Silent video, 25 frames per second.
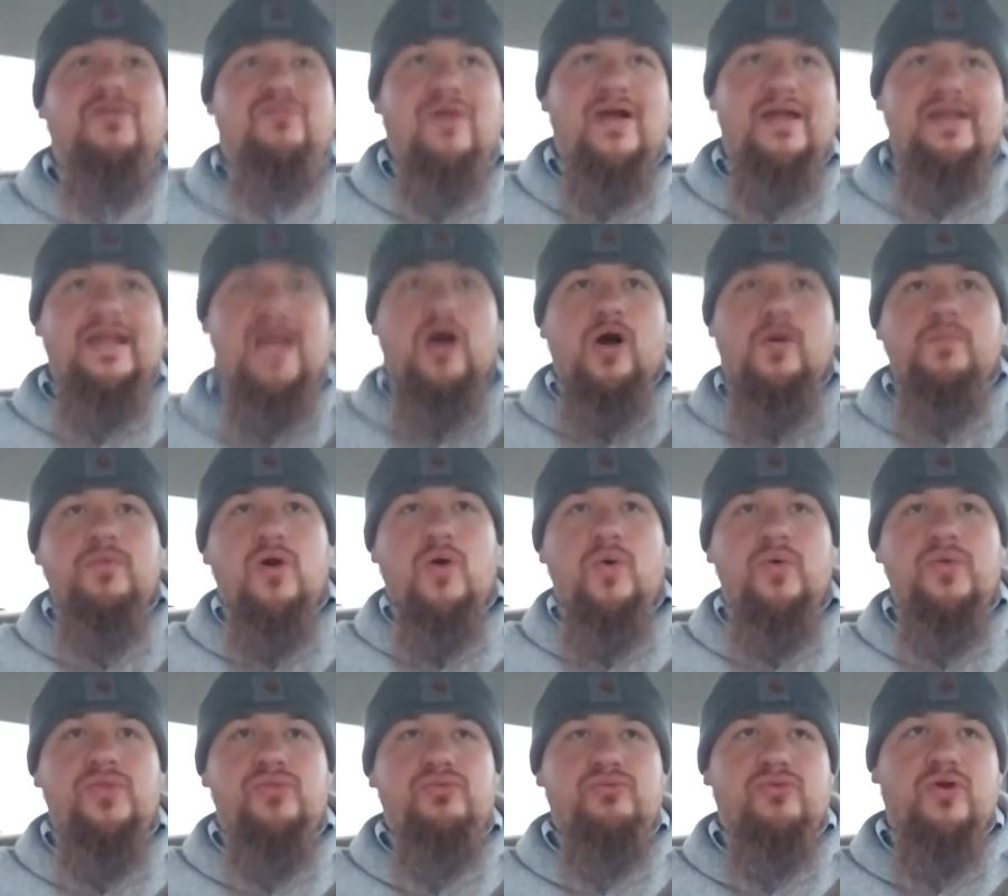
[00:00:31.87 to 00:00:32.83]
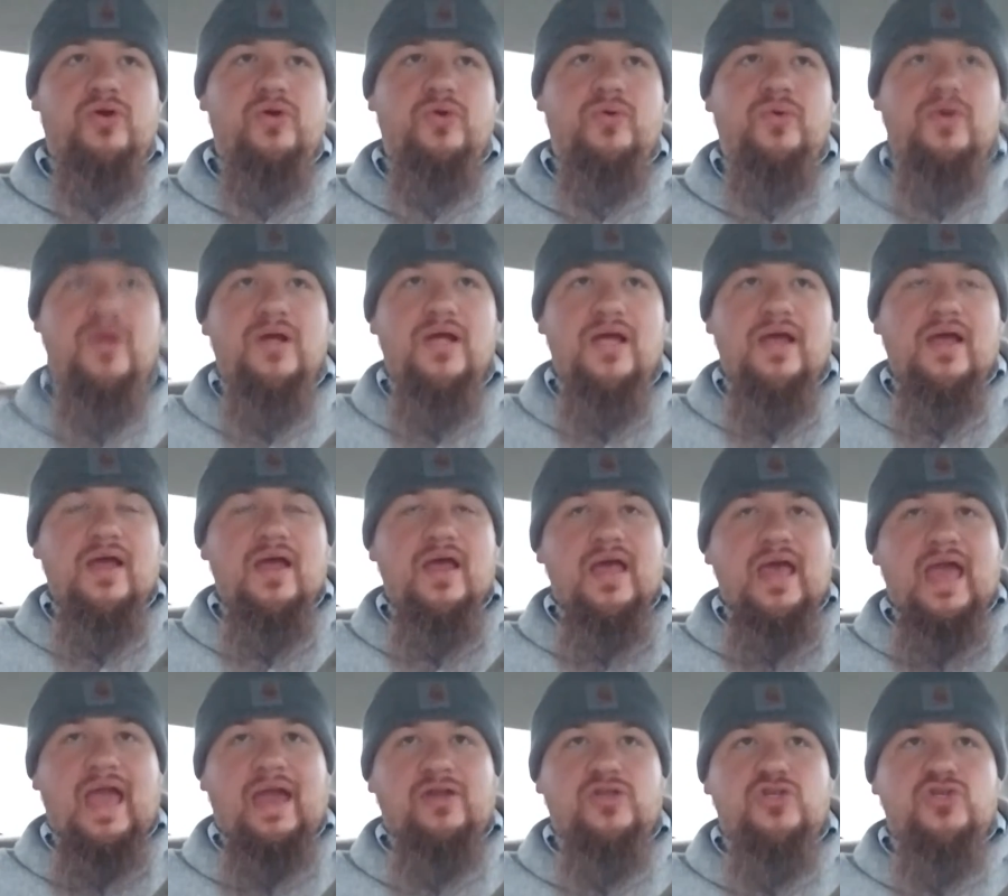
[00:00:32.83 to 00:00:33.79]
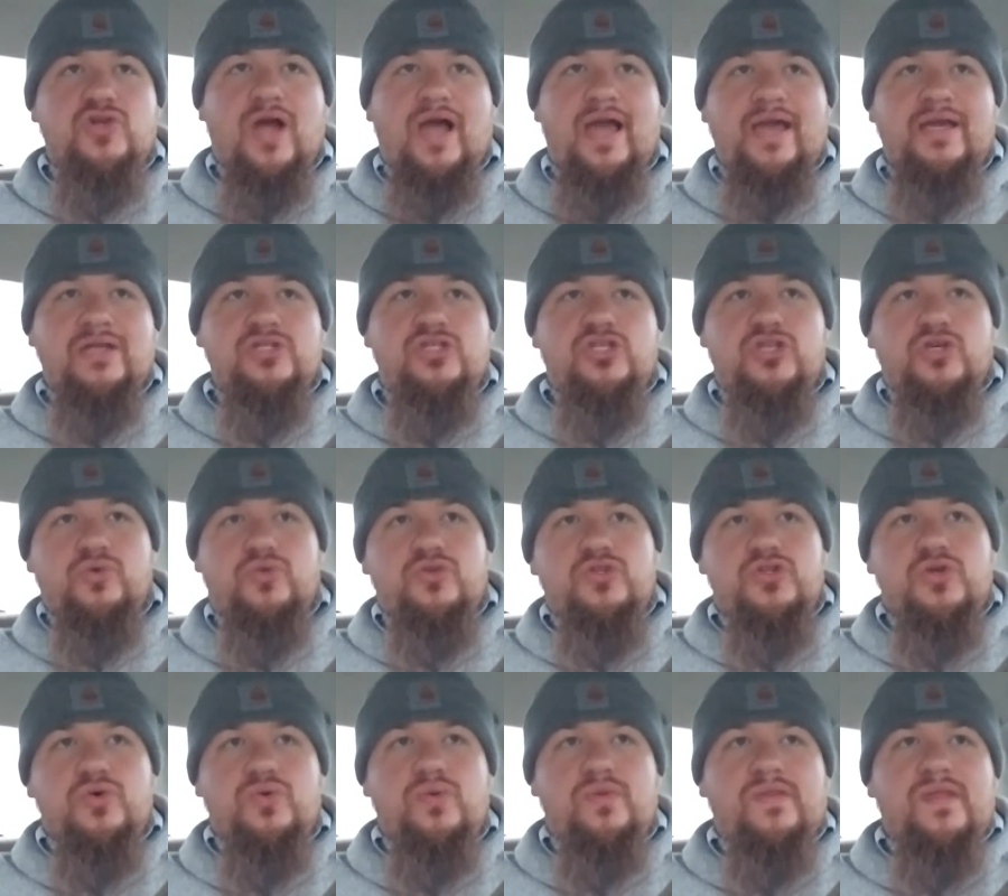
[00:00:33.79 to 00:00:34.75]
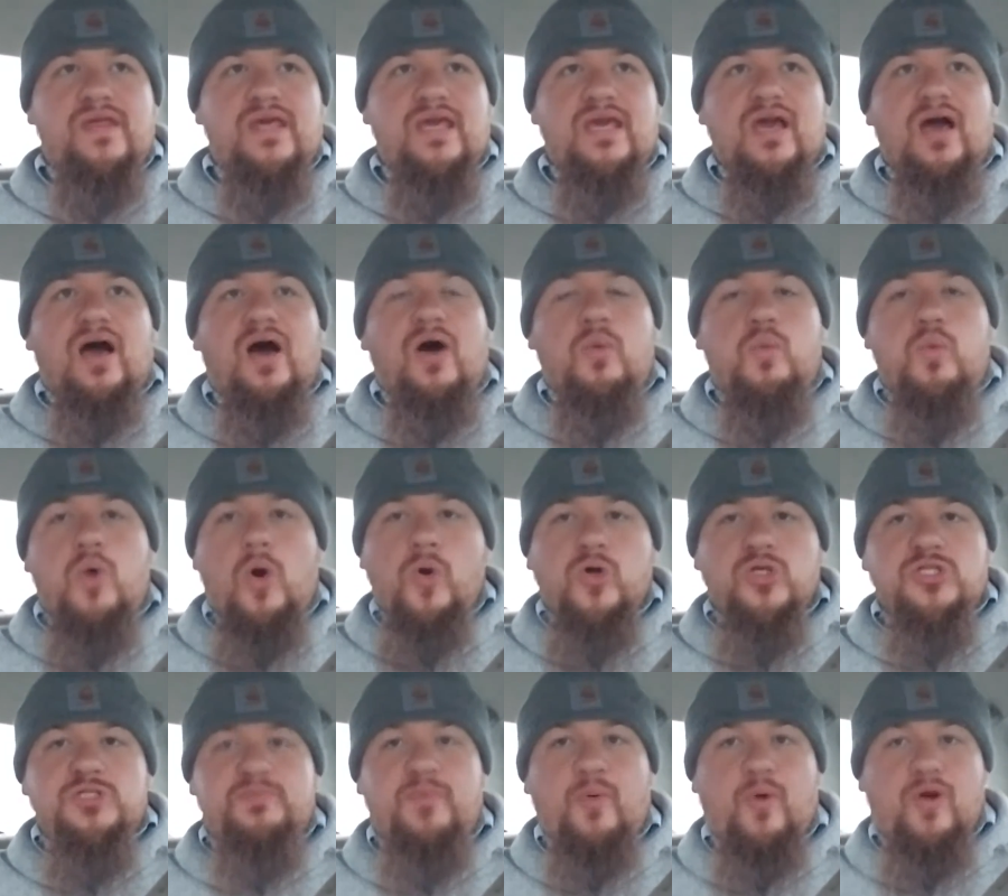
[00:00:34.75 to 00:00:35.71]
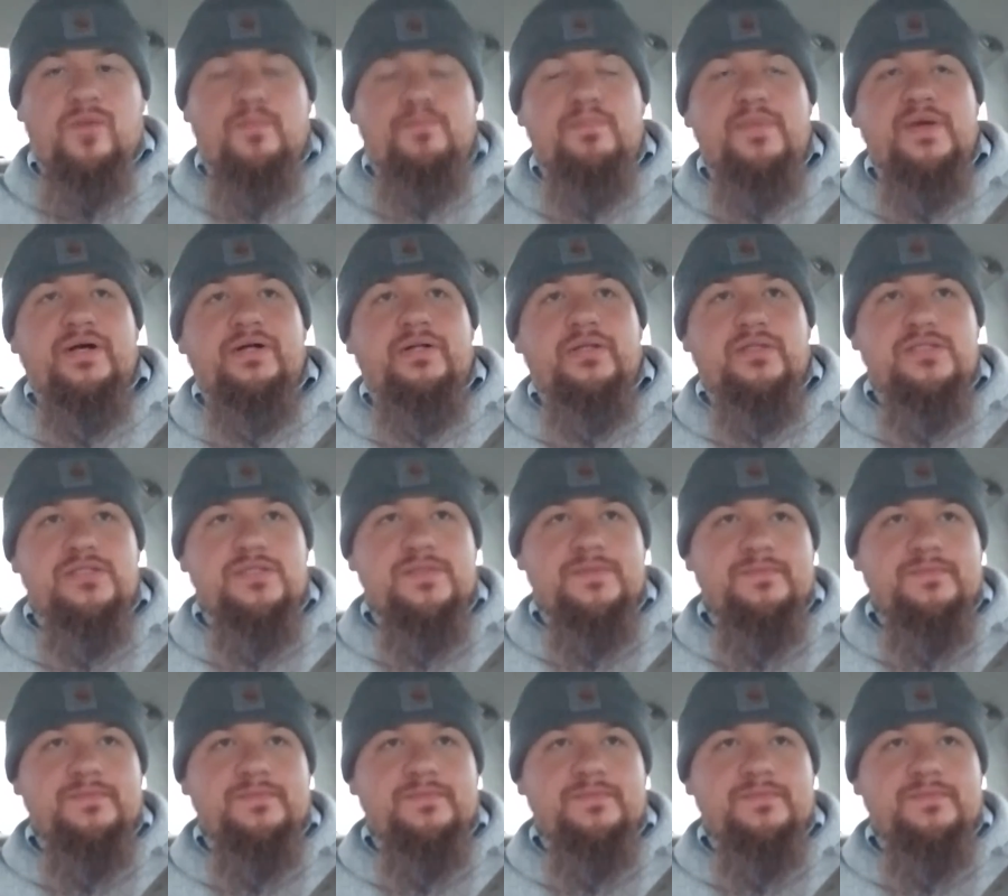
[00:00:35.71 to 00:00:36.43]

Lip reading: Right now I'm going through and trying to do the Woe Sport build,